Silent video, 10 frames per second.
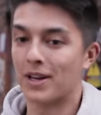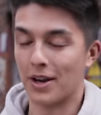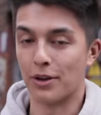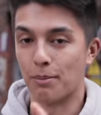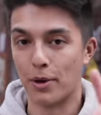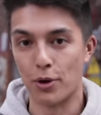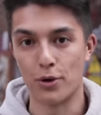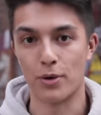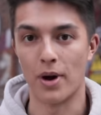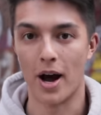kind of the
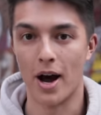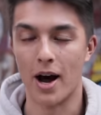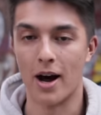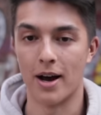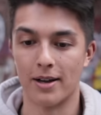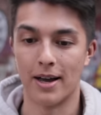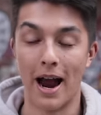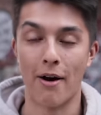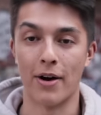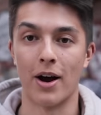blue
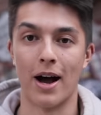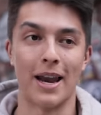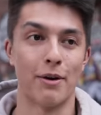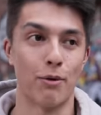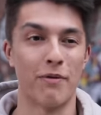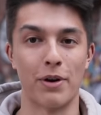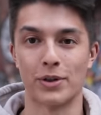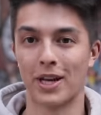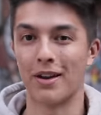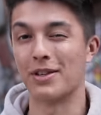area, and it
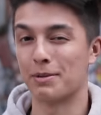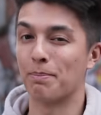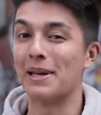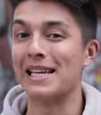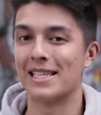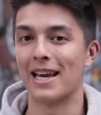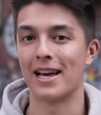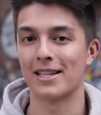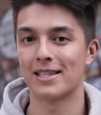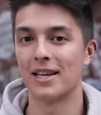reveals kind of this
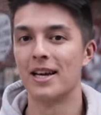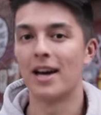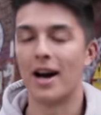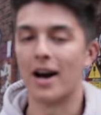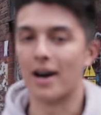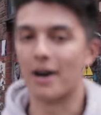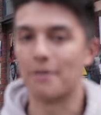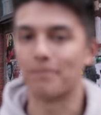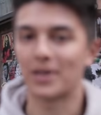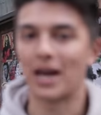BTS
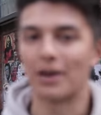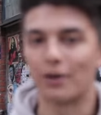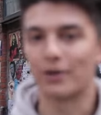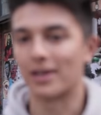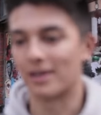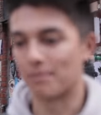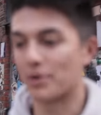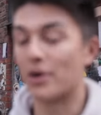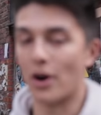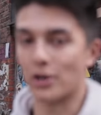kind of looking
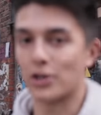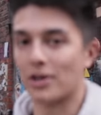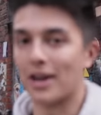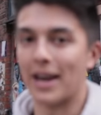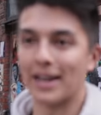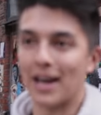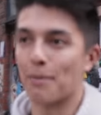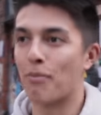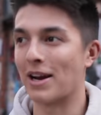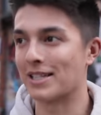production, and it kind
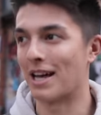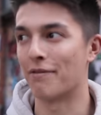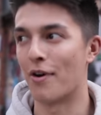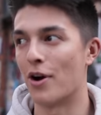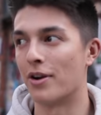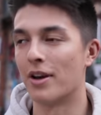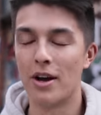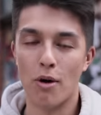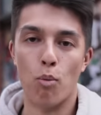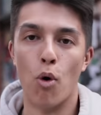of breaks that third
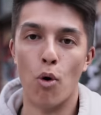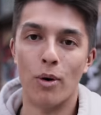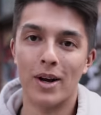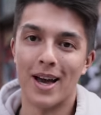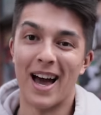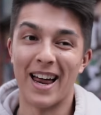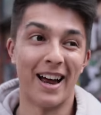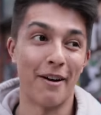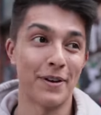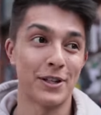wall, and
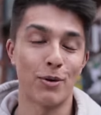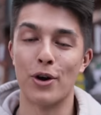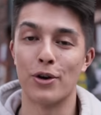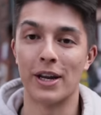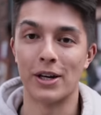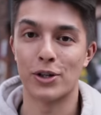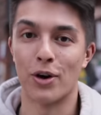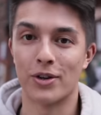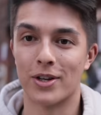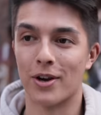I think it's quite a unique
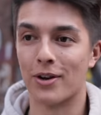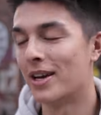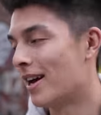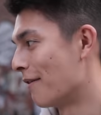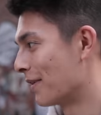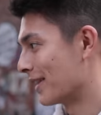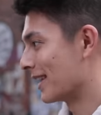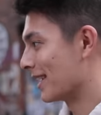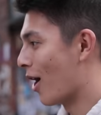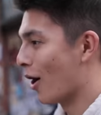shot. So I think
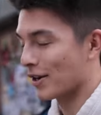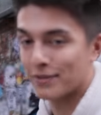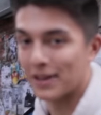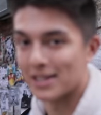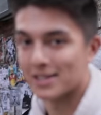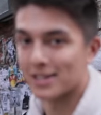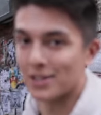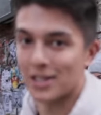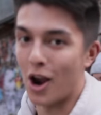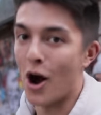the hardest thing is to
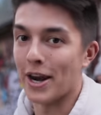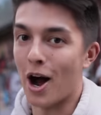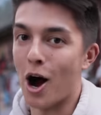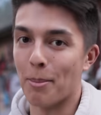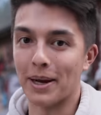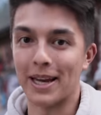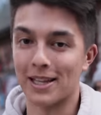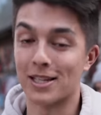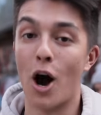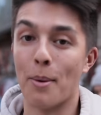just line it up and get
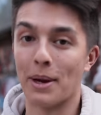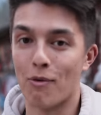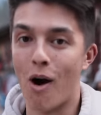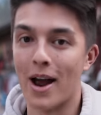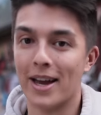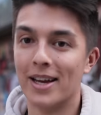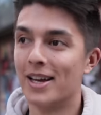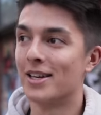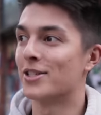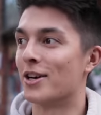the timing right.
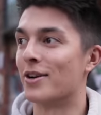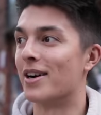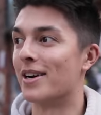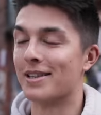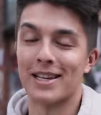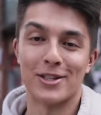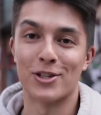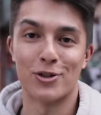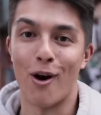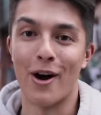So let's
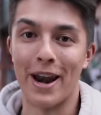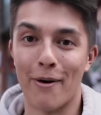just try and